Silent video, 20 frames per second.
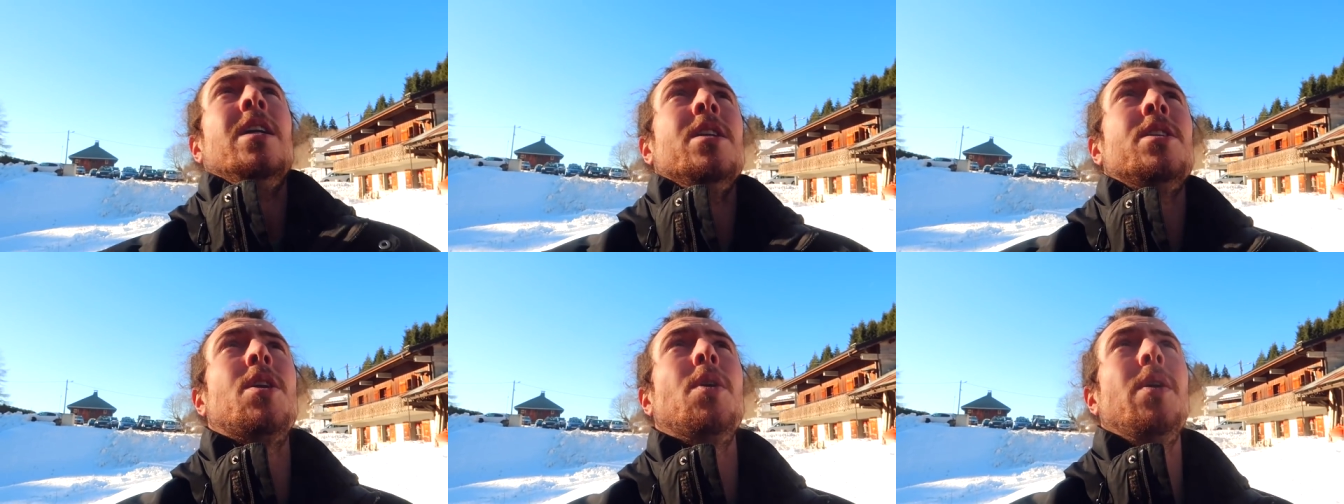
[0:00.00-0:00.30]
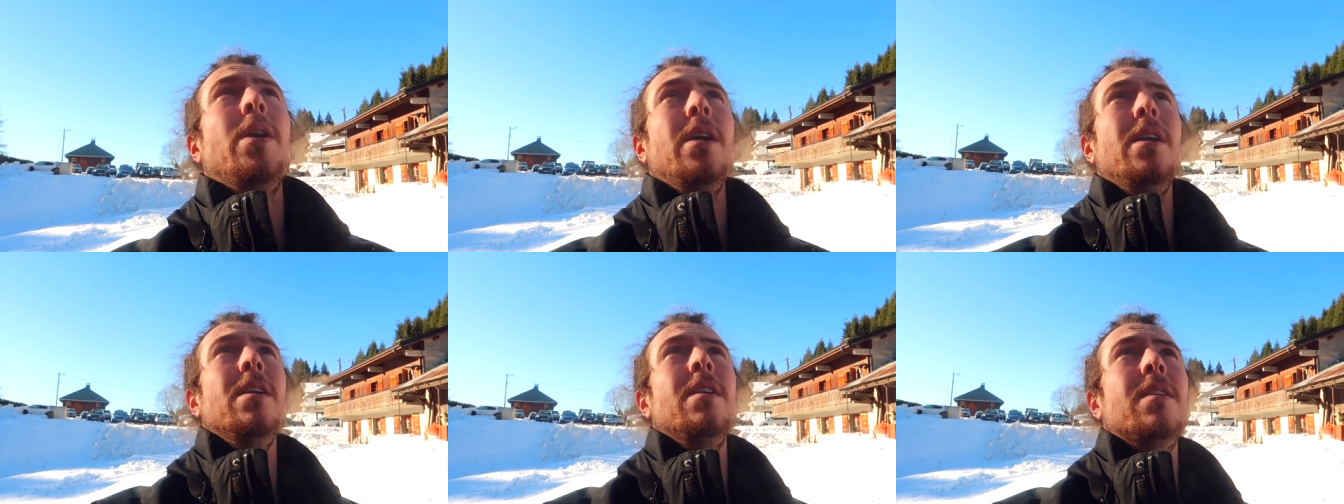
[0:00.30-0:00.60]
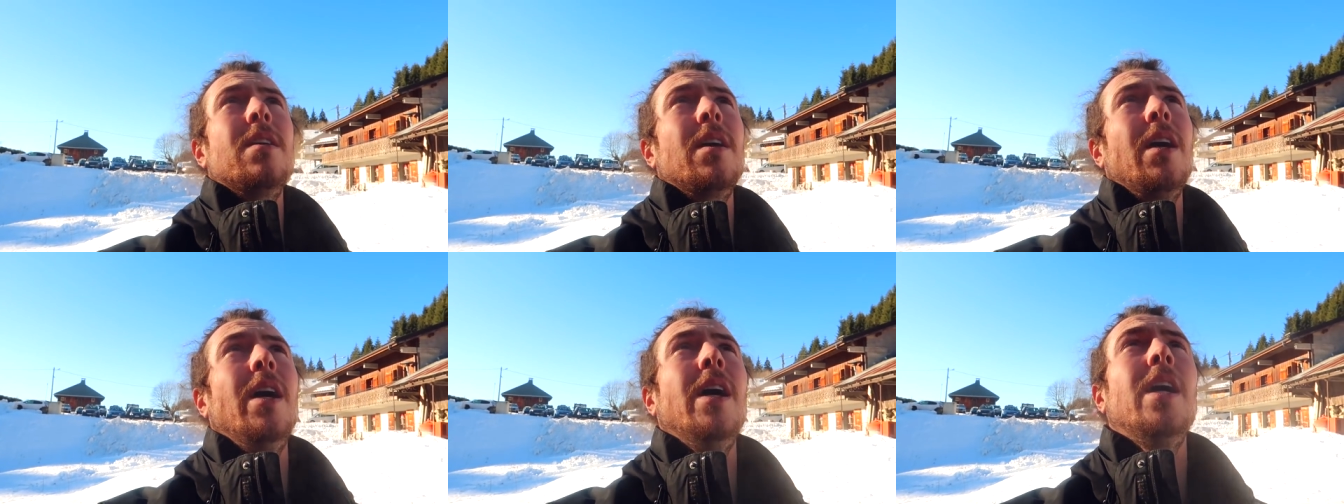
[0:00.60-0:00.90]
So
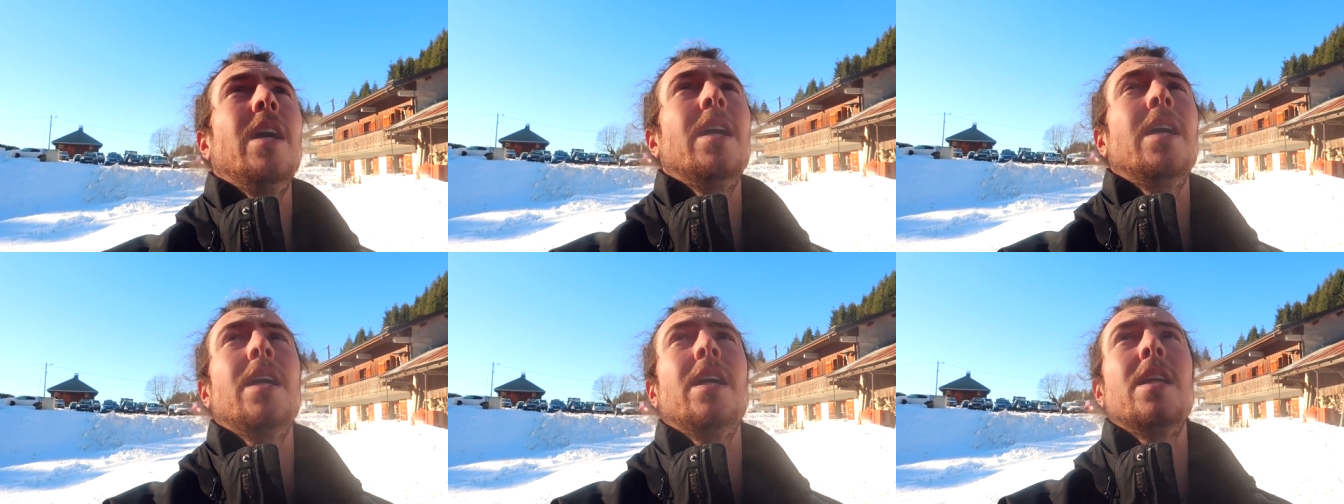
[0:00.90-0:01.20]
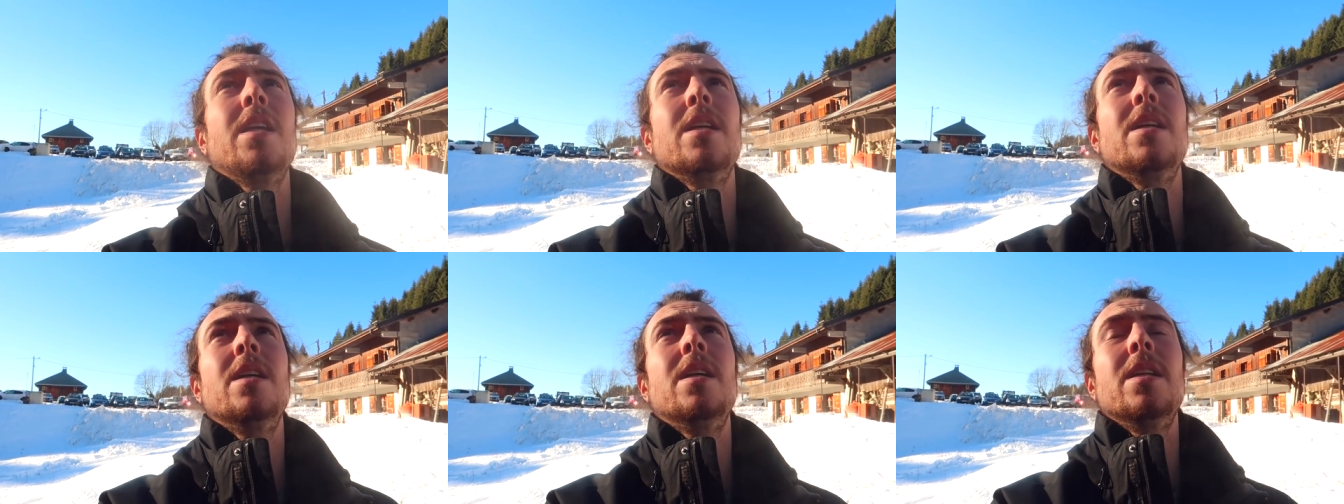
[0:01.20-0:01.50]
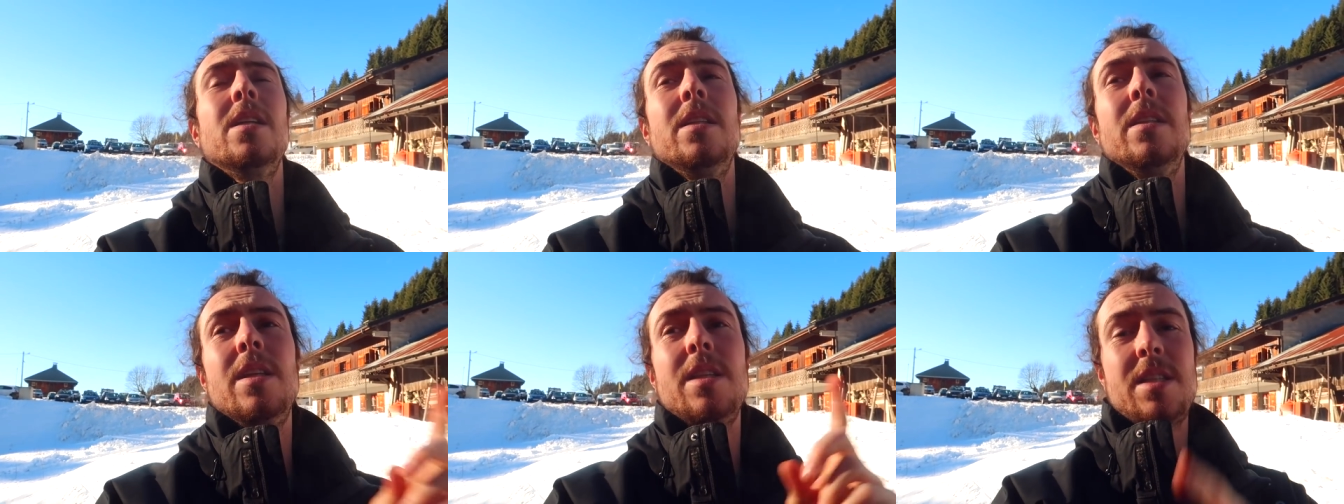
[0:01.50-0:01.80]
either
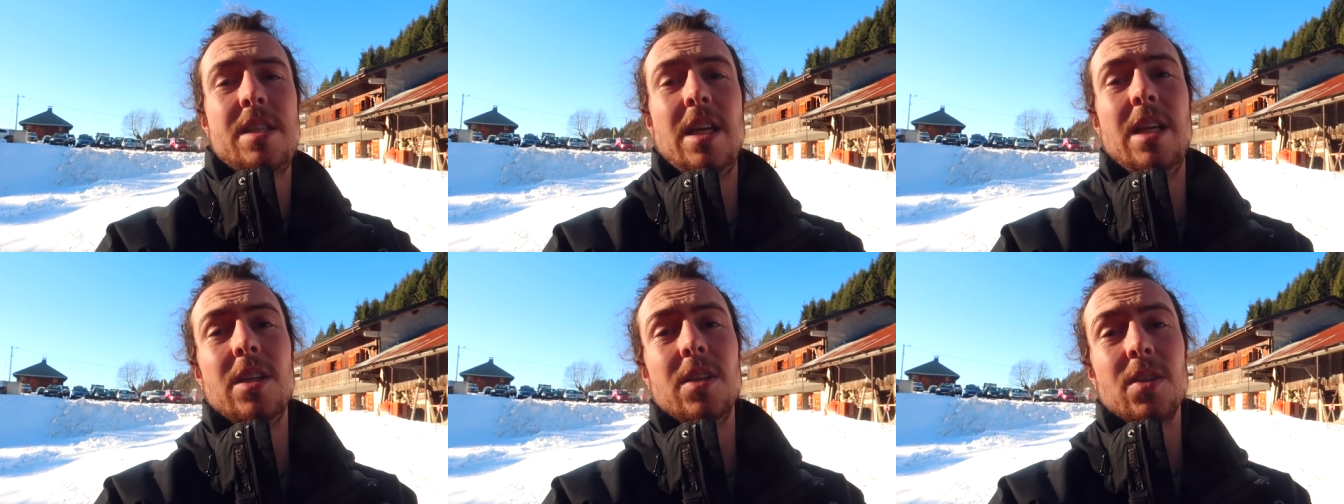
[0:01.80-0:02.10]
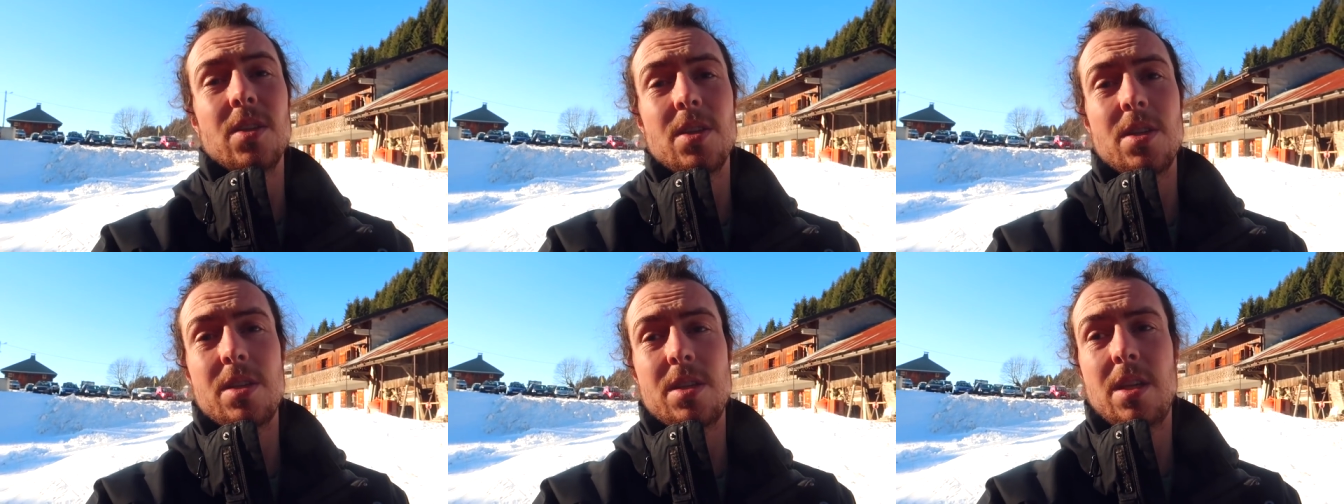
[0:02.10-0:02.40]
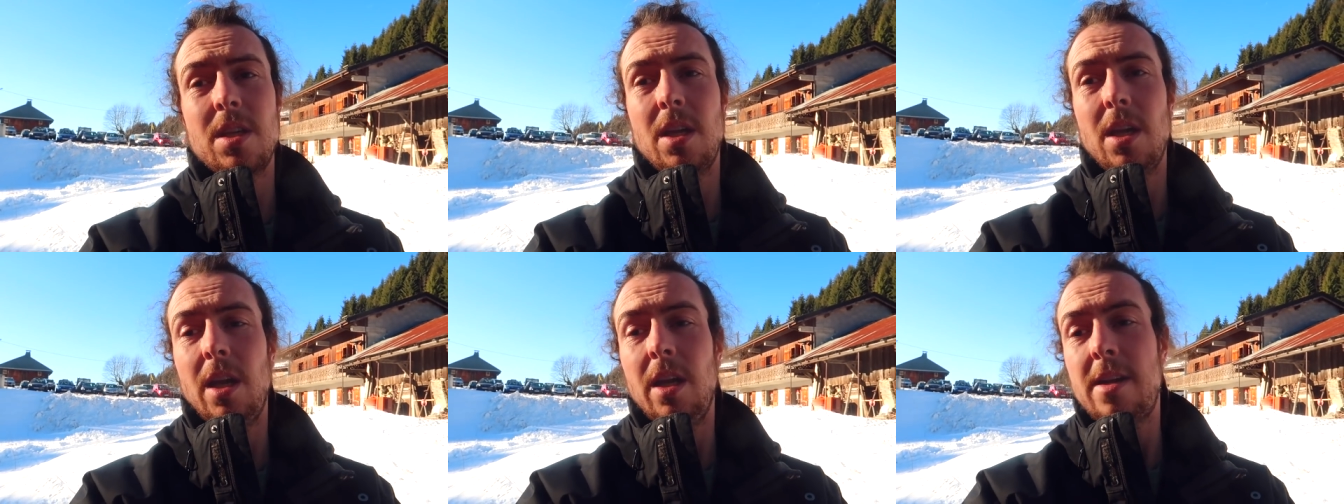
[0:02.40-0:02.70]
the seals